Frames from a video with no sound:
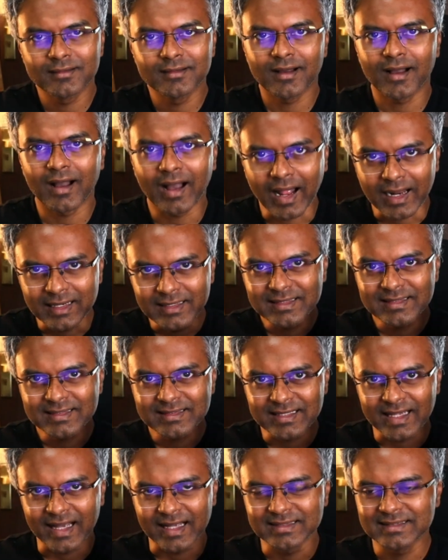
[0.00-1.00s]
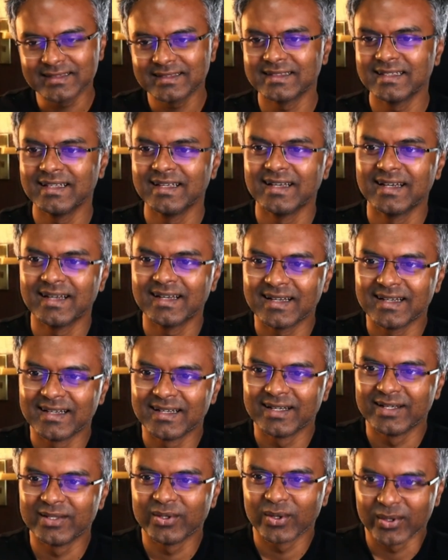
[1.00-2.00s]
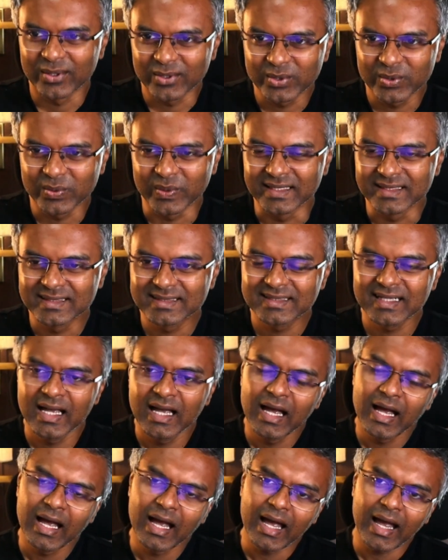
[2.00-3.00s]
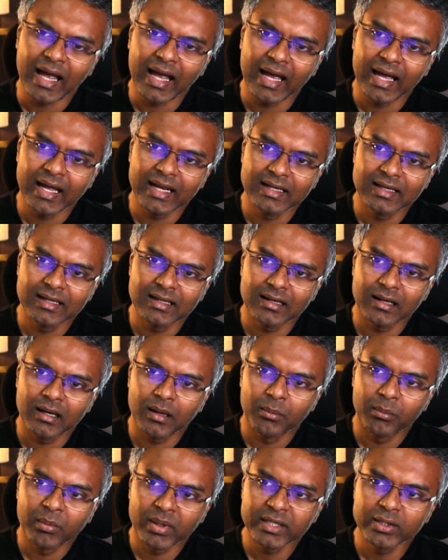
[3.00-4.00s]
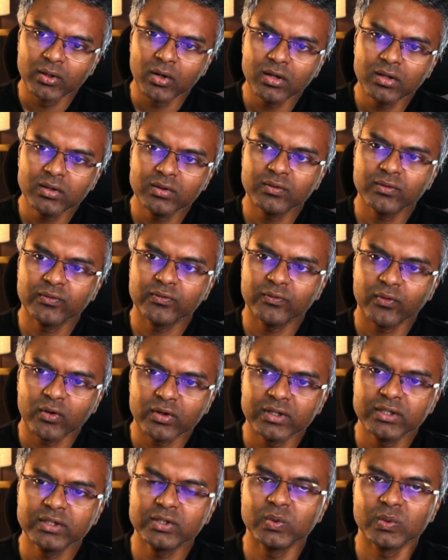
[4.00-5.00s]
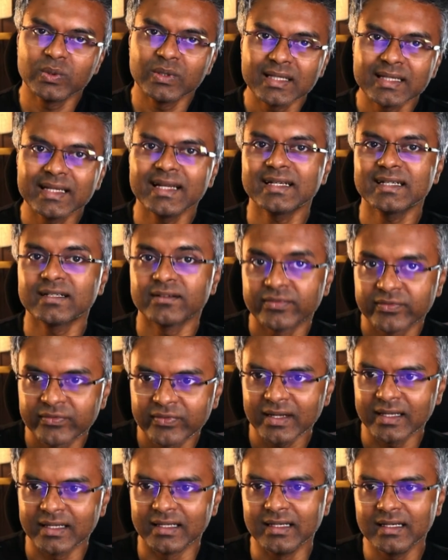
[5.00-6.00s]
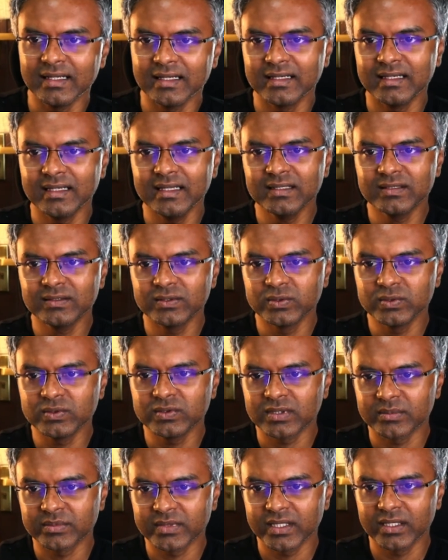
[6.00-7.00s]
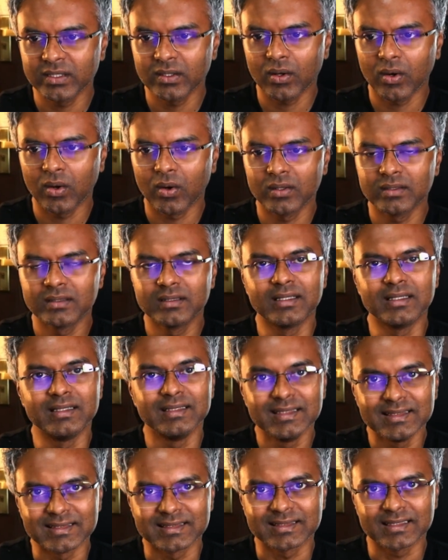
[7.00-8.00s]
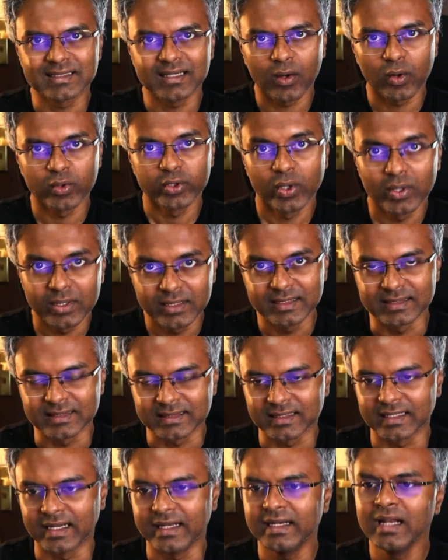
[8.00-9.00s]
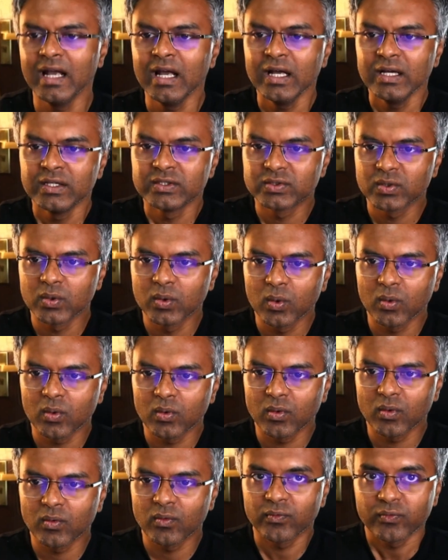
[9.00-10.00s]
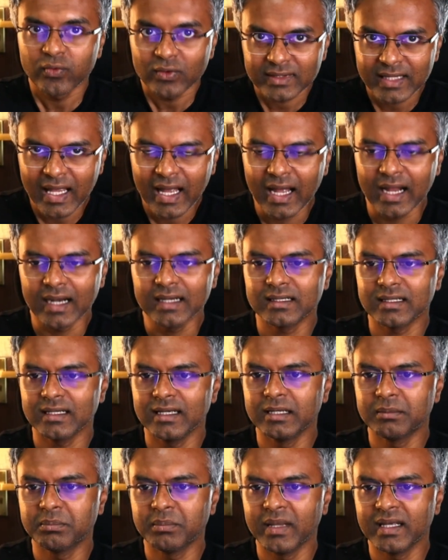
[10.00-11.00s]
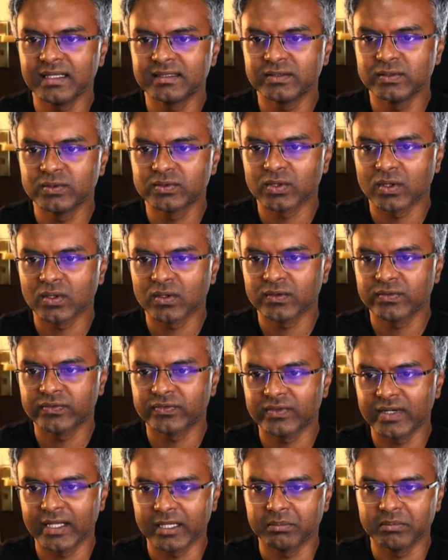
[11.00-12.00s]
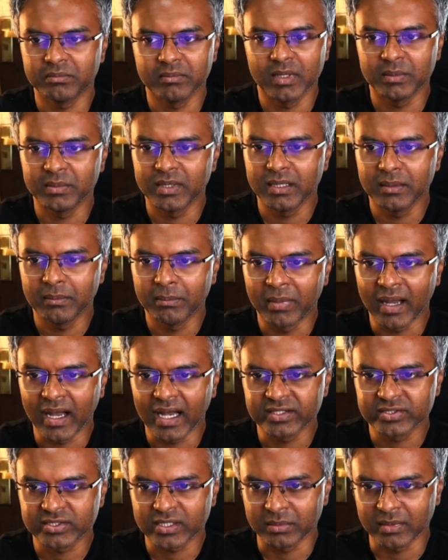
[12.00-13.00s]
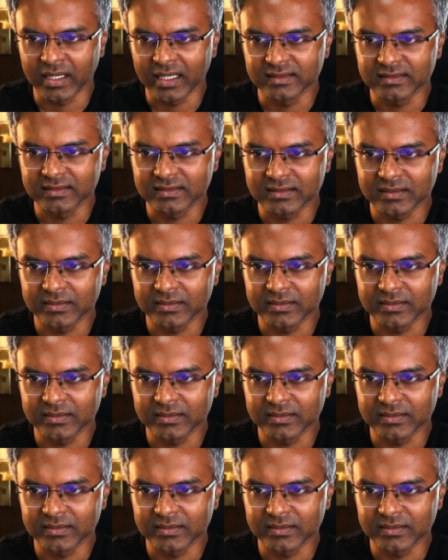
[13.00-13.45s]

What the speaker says: understands your request, but in order for it to create a file, it needs to do something on the disk, on your disk, right? So for that, it makes use of like maybe bash commands.